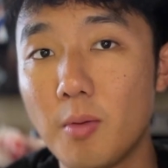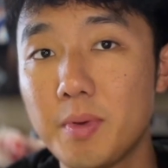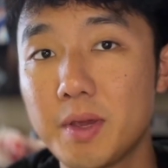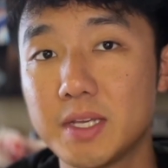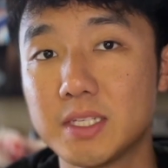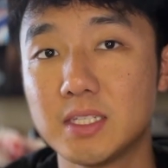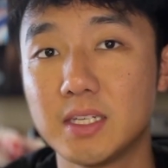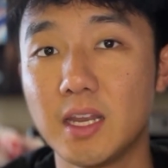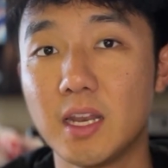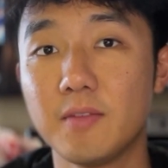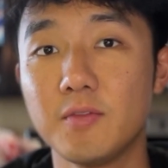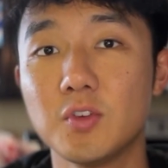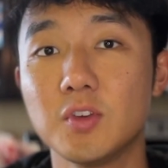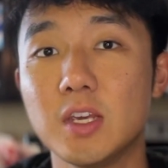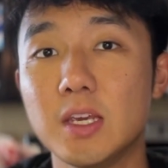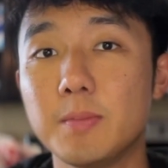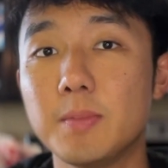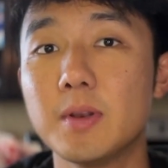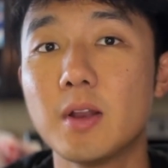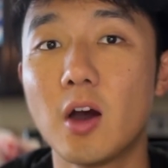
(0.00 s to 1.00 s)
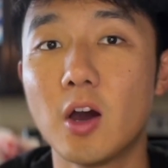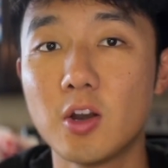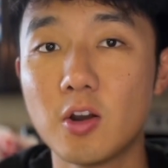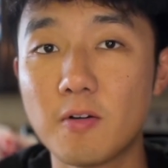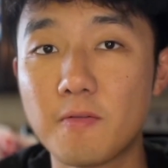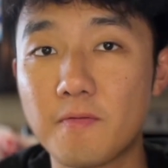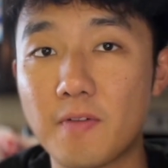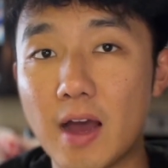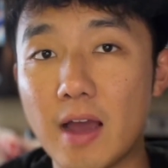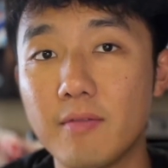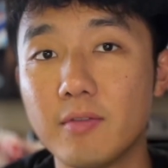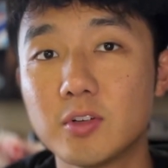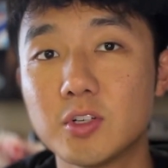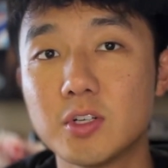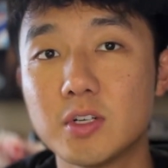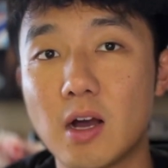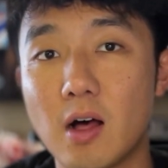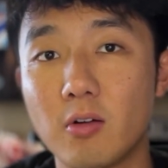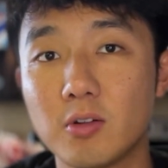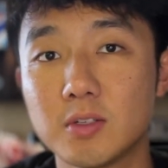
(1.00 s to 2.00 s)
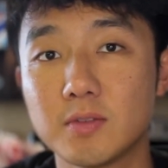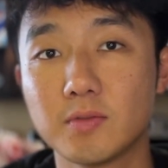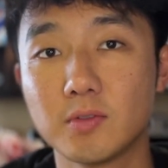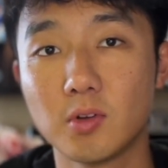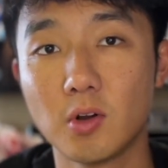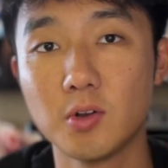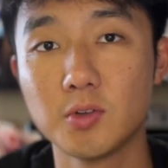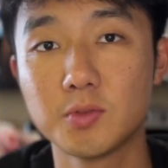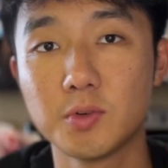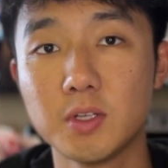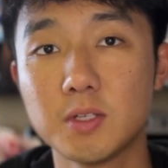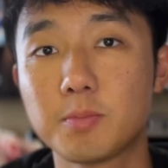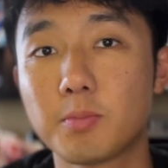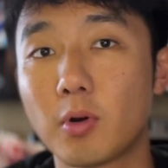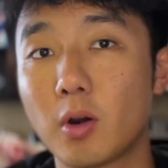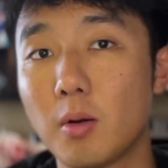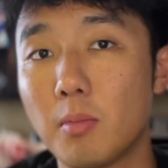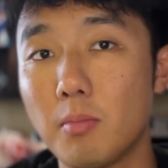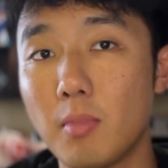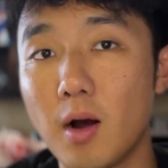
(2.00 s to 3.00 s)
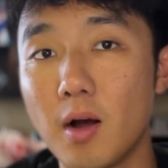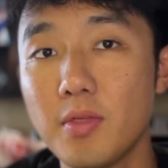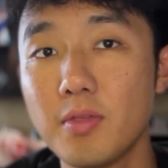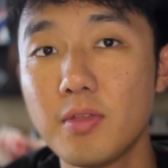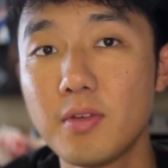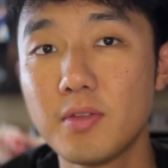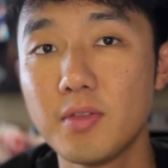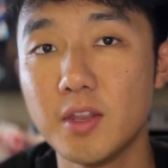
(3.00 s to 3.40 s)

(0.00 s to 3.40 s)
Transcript: because again, if you keep it under $500 of groceries per month,